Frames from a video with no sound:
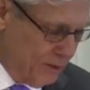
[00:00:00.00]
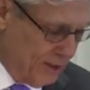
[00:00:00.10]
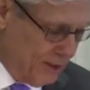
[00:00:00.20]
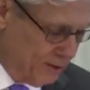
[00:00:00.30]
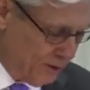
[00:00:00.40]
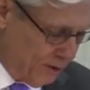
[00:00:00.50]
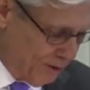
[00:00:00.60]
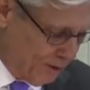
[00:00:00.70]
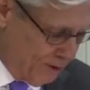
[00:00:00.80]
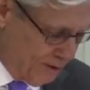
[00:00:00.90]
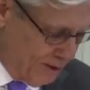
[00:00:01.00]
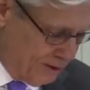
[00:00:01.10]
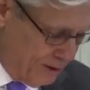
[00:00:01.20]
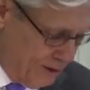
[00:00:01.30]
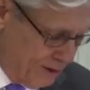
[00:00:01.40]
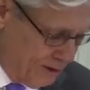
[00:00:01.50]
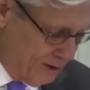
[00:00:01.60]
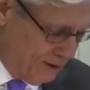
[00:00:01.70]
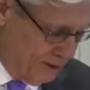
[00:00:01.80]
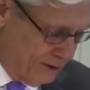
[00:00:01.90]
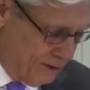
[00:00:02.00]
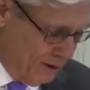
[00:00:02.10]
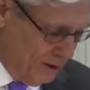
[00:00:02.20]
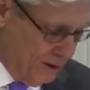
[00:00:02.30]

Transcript: who heals all your diseases,